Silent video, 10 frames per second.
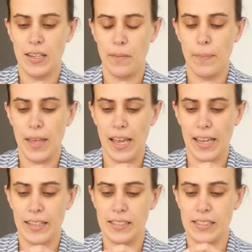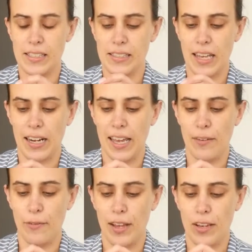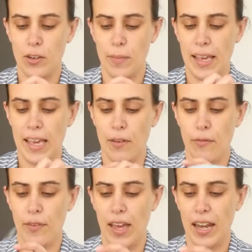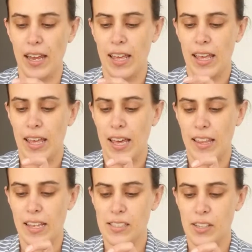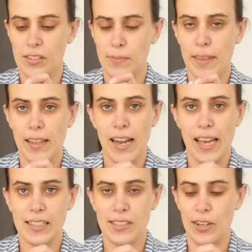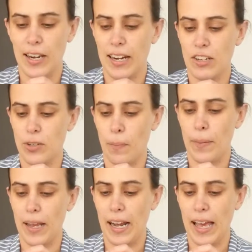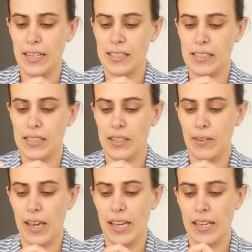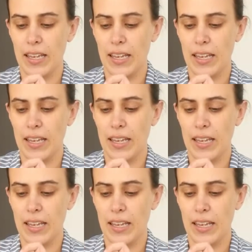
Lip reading: A bit like a zigzag, like you're making a fan. And that's going to make the legs look like jumping legs, okay?